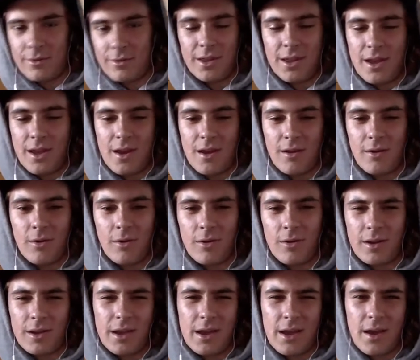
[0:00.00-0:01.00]
Well,
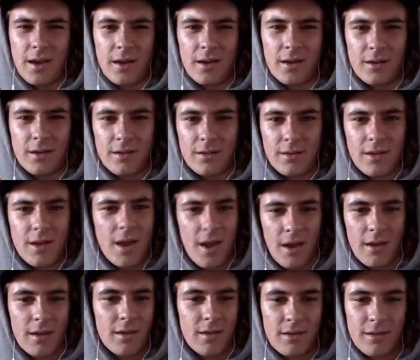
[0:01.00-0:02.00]
yeah,
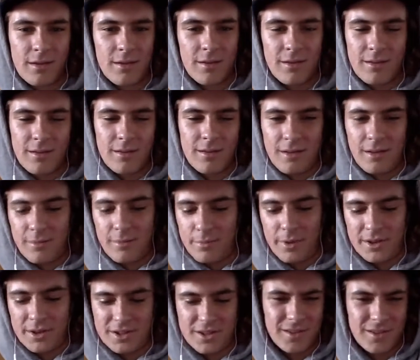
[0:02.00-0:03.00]
a
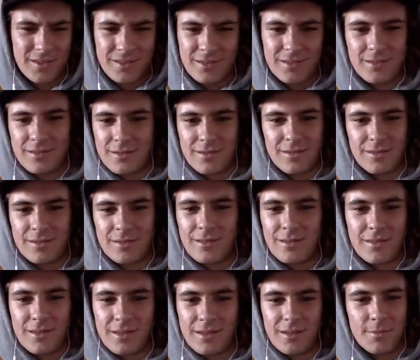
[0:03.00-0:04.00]
bunch of
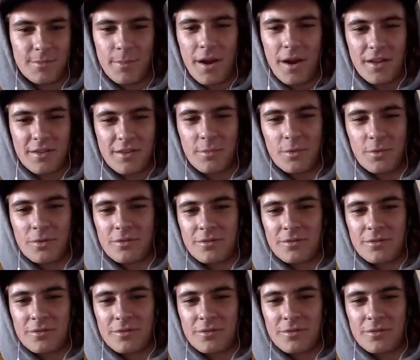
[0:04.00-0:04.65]
it's possible.